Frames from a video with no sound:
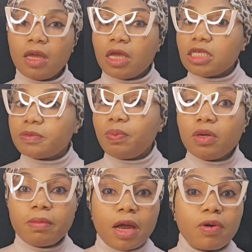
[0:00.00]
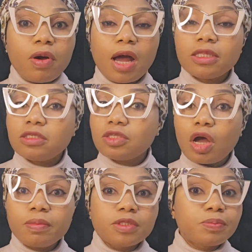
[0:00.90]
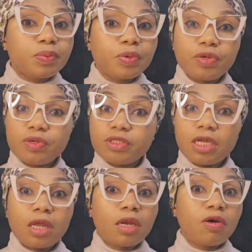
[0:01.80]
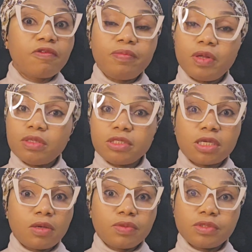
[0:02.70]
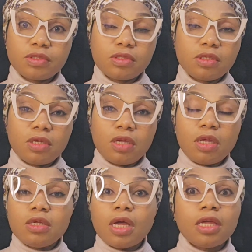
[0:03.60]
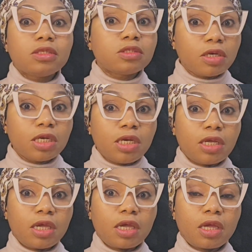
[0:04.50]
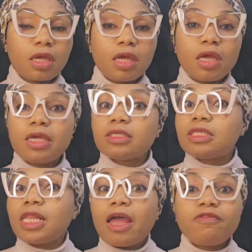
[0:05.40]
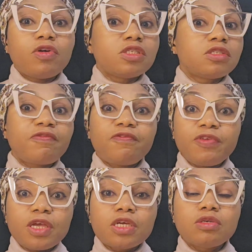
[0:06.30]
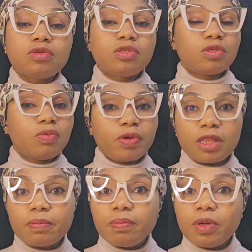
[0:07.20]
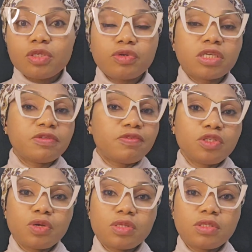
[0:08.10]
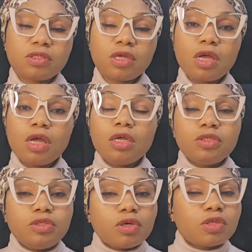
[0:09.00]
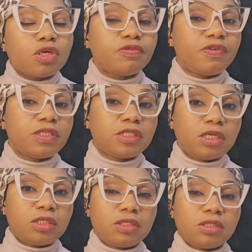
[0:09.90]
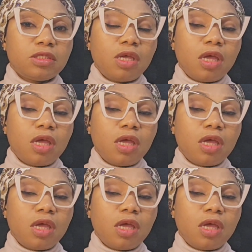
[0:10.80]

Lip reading: His bone marrow had stopped producing enough blood cells, and suddenly his life was filled with blood transfusions, doctor's visits,